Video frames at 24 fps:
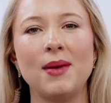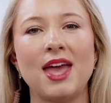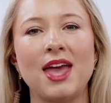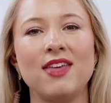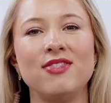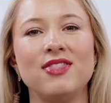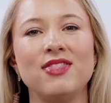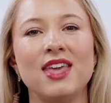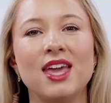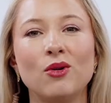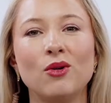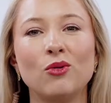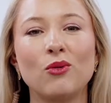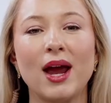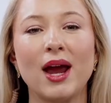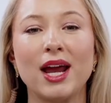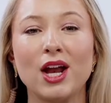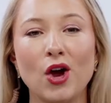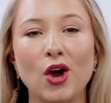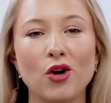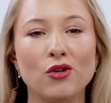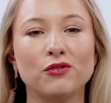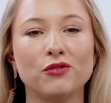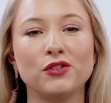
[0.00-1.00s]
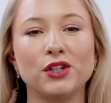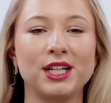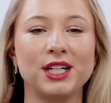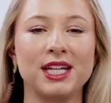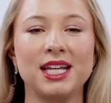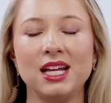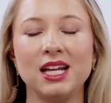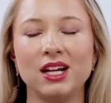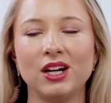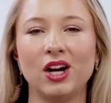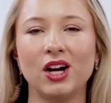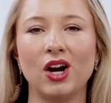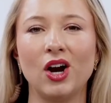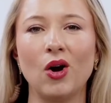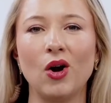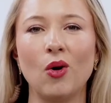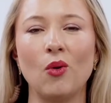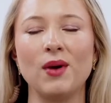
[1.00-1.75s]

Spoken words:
and then right over here,